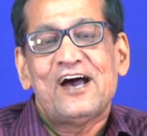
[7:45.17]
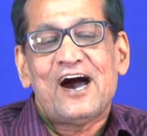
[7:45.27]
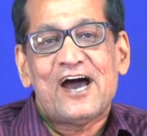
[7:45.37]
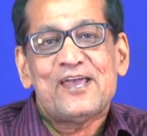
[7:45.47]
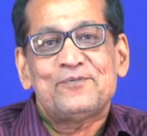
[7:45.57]

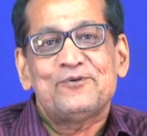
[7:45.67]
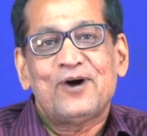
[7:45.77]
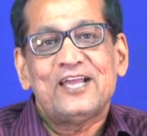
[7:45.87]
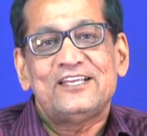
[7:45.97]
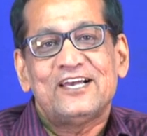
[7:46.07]
I have no
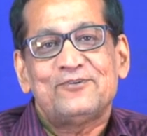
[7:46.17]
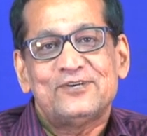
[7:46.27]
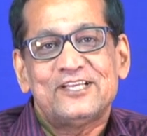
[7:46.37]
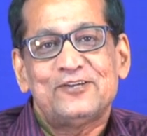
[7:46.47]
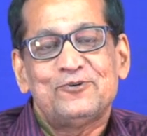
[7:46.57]
idea
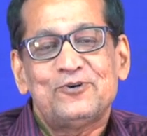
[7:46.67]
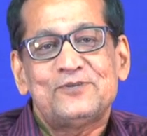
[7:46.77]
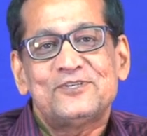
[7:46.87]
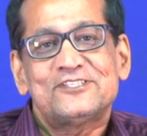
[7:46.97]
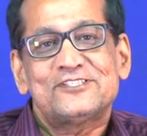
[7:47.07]
whether load
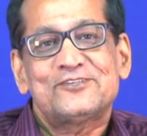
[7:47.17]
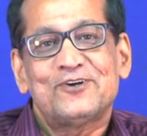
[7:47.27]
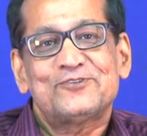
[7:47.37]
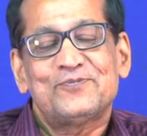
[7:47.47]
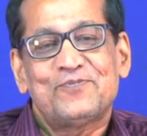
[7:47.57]
frequency
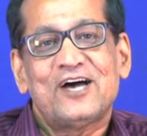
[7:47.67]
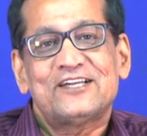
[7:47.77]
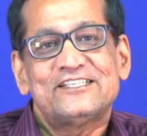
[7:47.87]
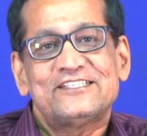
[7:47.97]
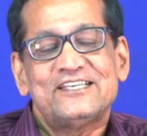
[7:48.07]
control part
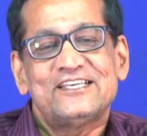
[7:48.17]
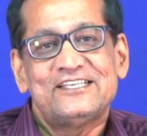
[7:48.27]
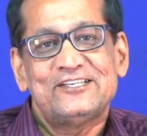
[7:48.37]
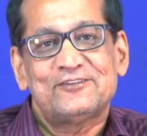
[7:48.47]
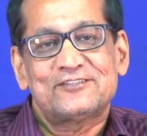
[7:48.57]
is there
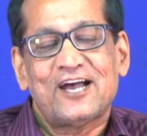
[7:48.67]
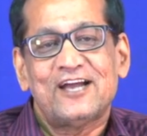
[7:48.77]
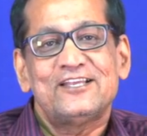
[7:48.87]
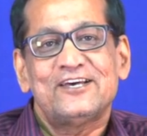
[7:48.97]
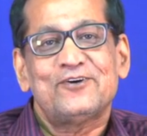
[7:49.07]
in your
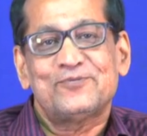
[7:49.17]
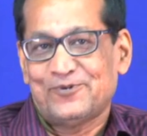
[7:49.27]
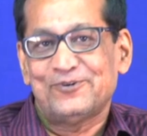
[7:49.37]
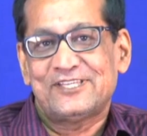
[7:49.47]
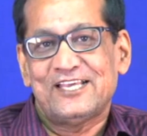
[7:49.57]
third year or
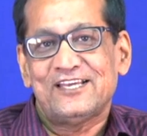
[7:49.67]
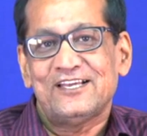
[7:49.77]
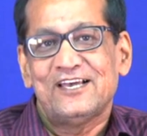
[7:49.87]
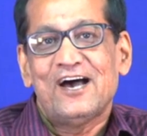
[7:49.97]
fourth year,